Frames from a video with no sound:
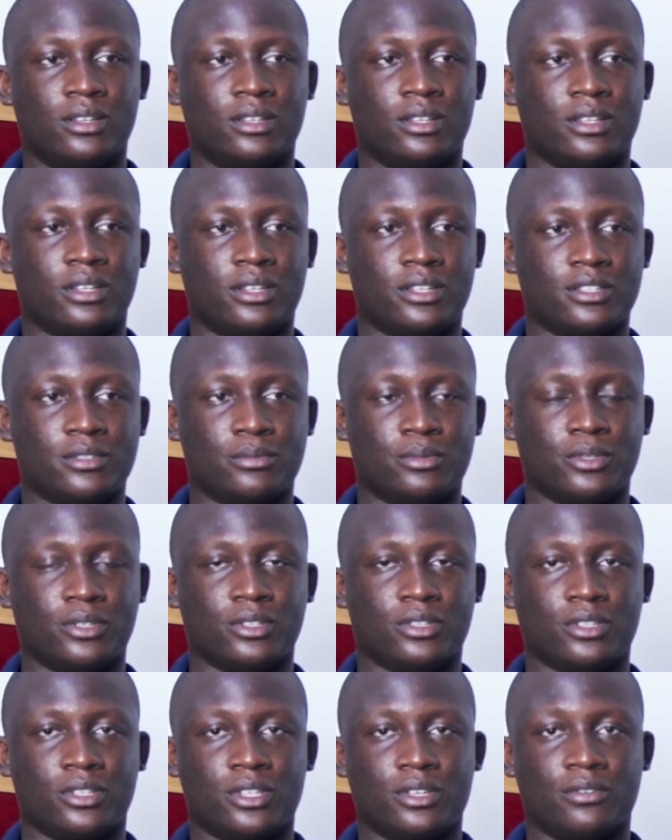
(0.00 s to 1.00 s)
has
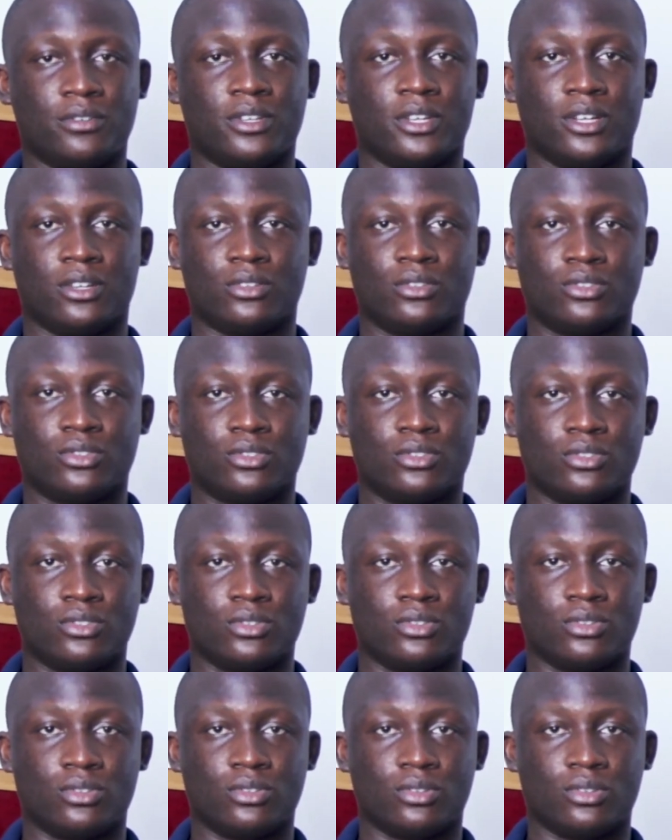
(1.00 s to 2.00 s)
been given out,
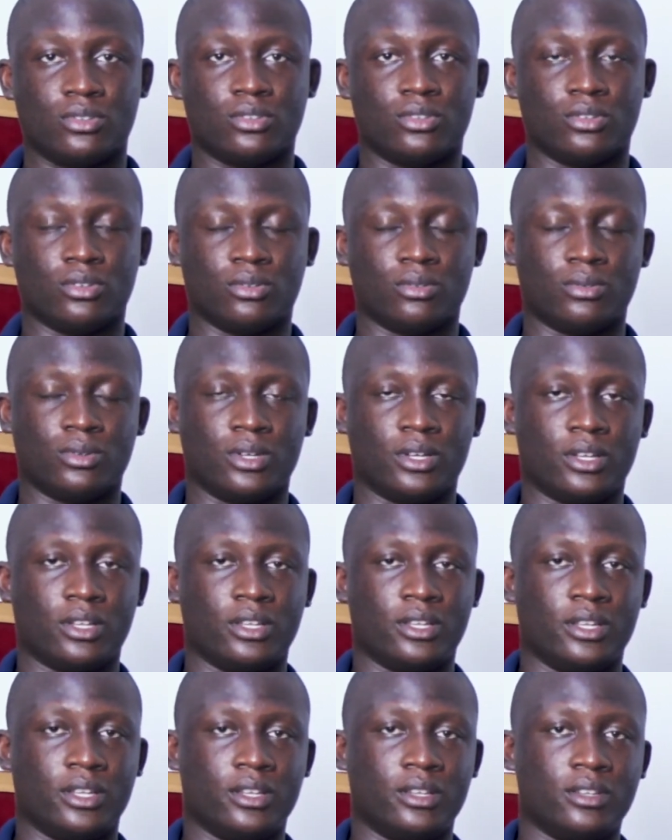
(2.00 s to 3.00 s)

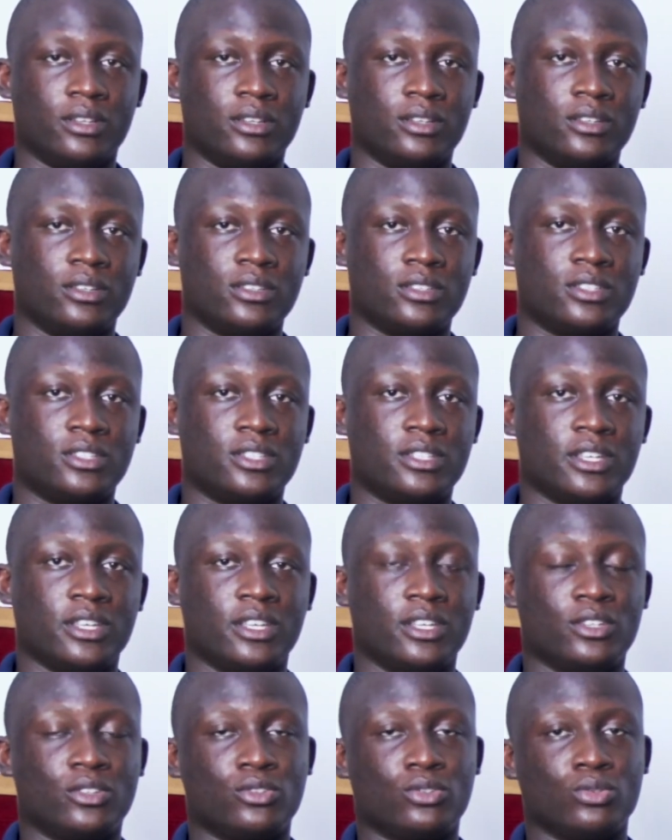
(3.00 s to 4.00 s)
and then
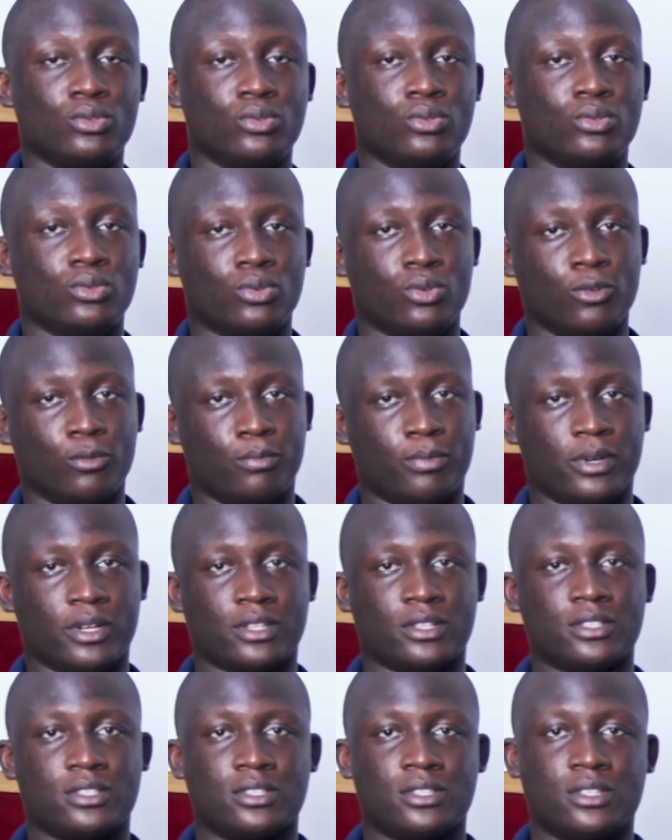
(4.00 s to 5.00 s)
take it to
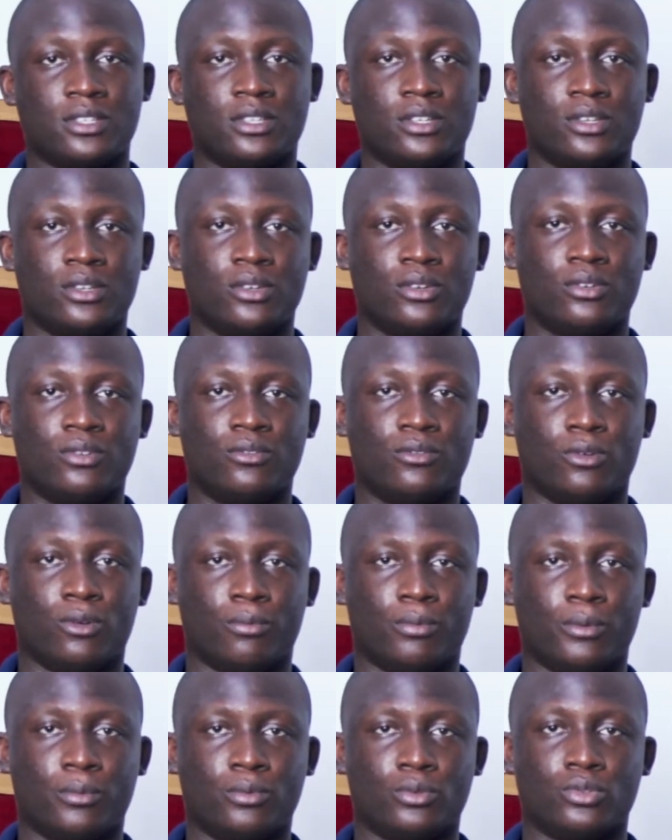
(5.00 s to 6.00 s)
Copart for
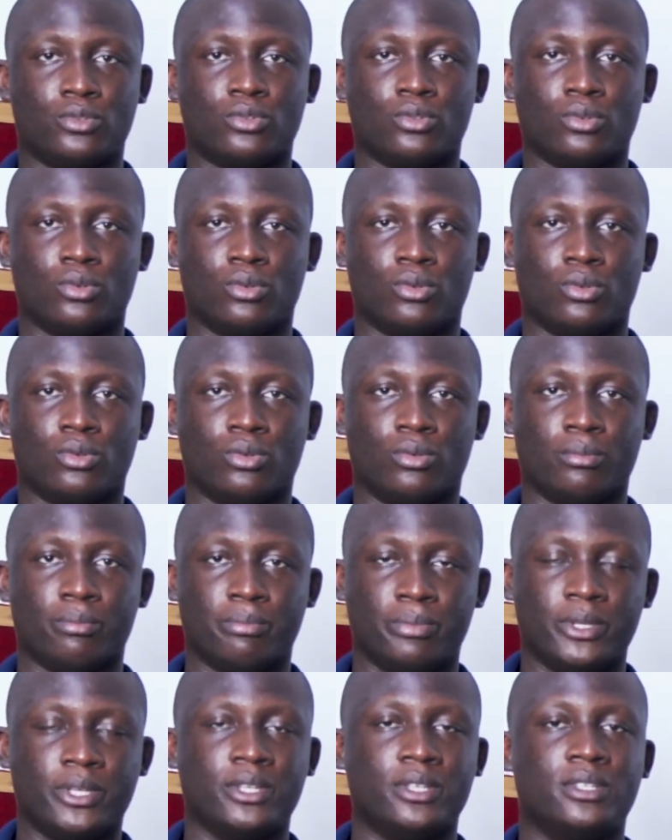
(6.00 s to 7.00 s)
people to
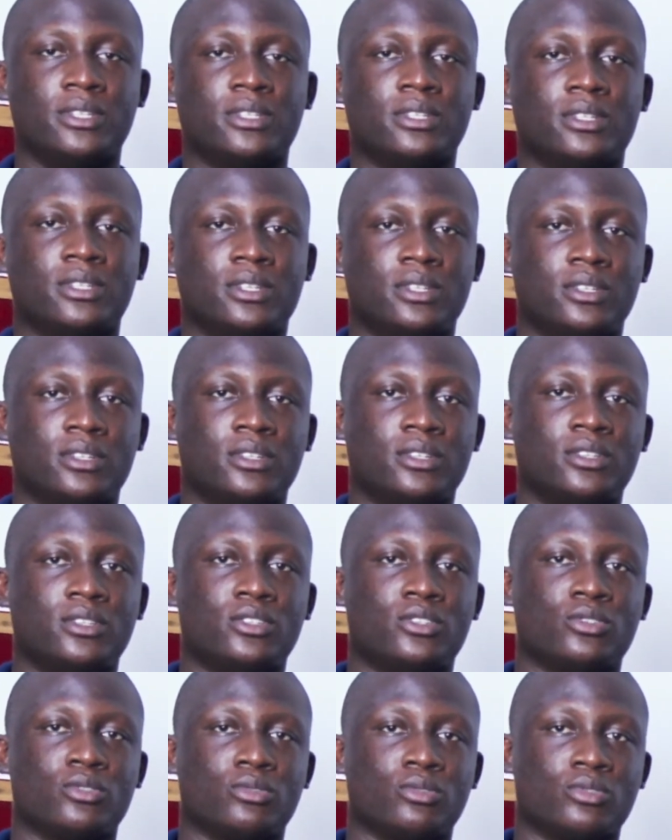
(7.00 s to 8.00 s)
bid
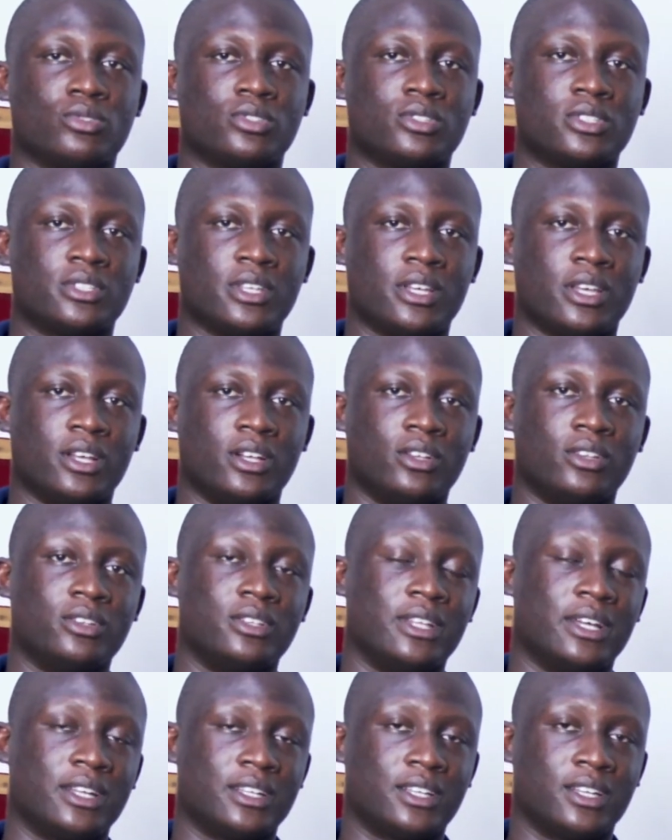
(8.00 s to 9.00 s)
to sell
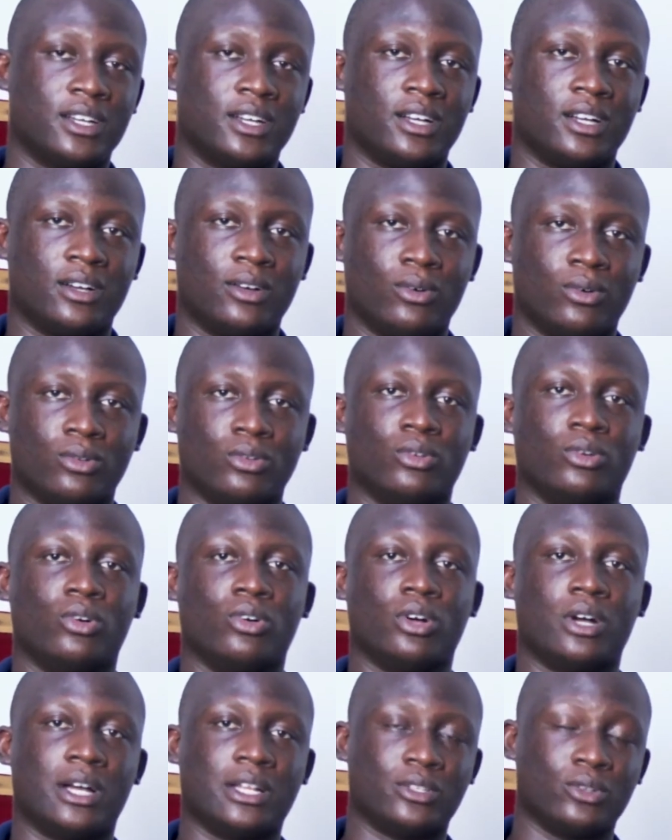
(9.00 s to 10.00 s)
that car on
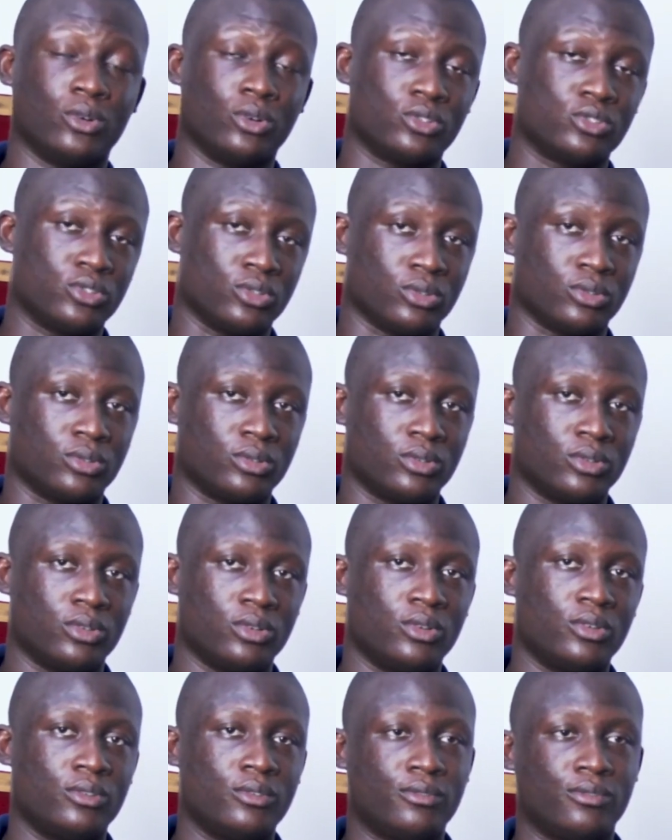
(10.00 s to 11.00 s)
or at auction
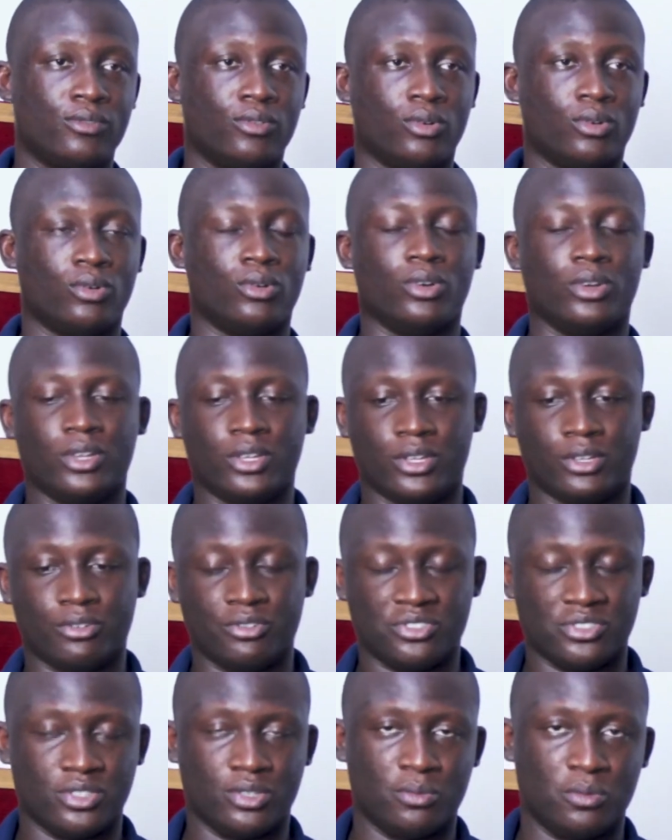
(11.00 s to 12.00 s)
for a
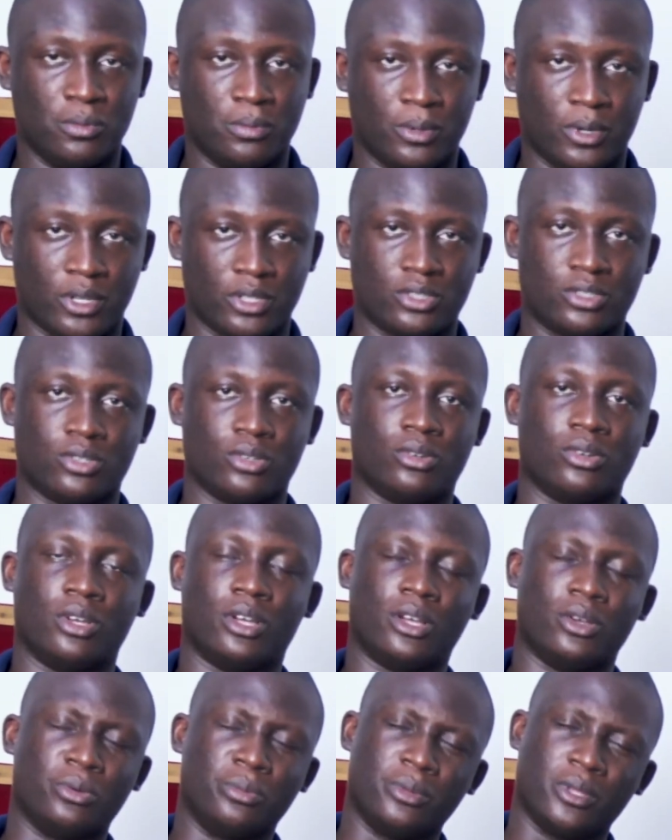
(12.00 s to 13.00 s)
reasonable price. So
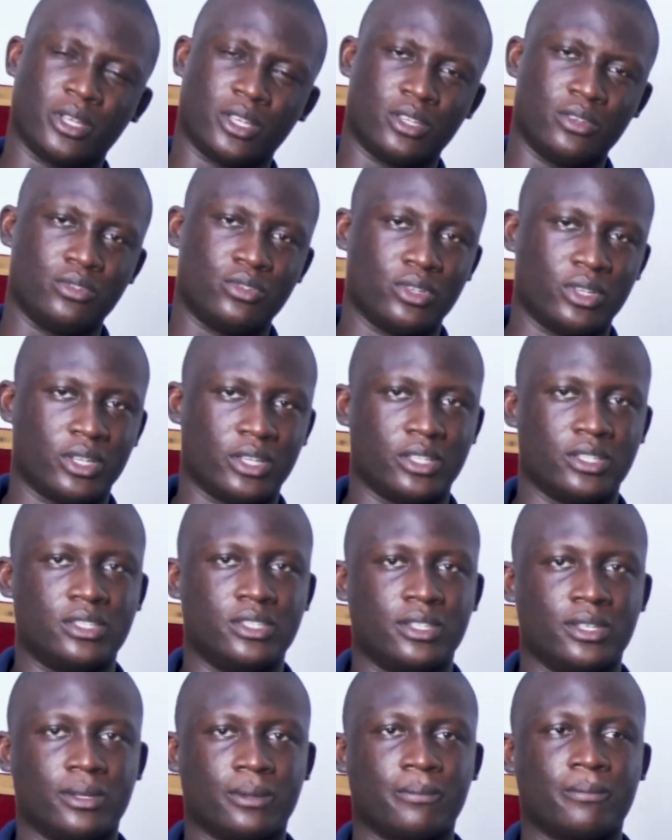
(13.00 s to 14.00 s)
I hope that gives you an
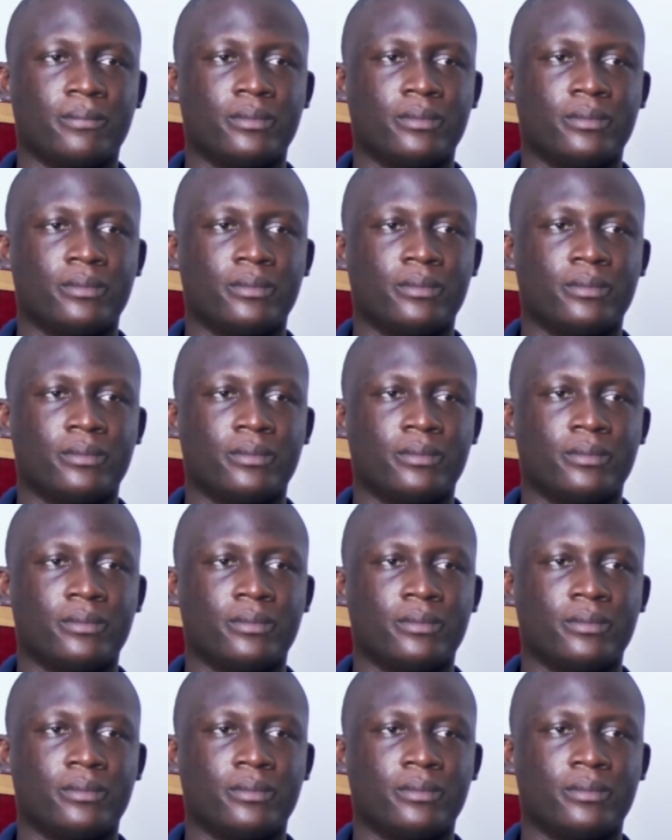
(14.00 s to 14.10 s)
idea.